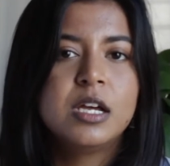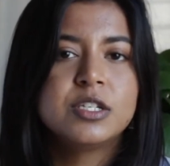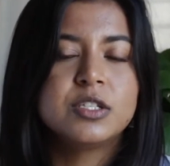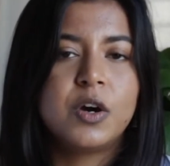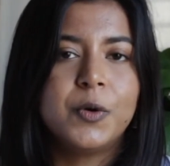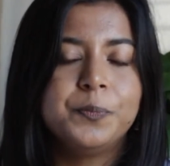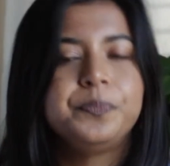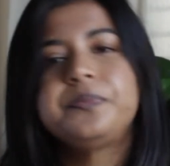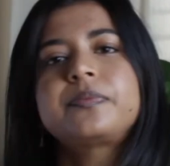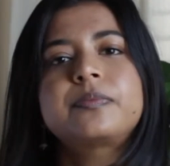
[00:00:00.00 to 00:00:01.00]
So
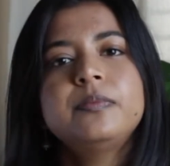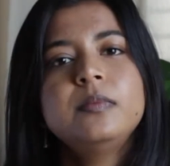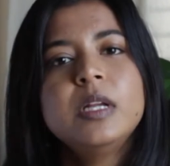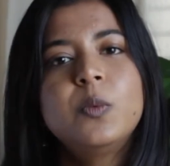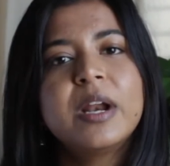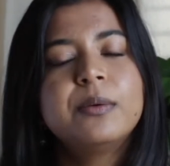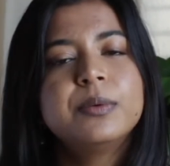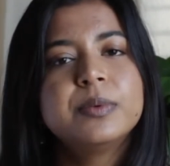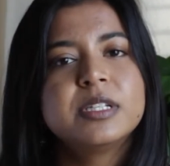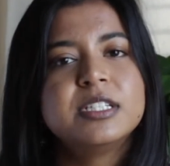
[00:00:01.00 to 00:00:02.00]
what I
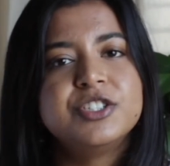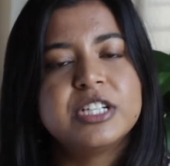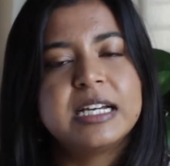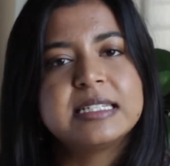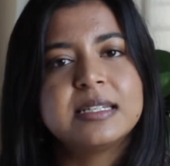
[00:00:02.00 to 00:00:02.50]
would really suggest,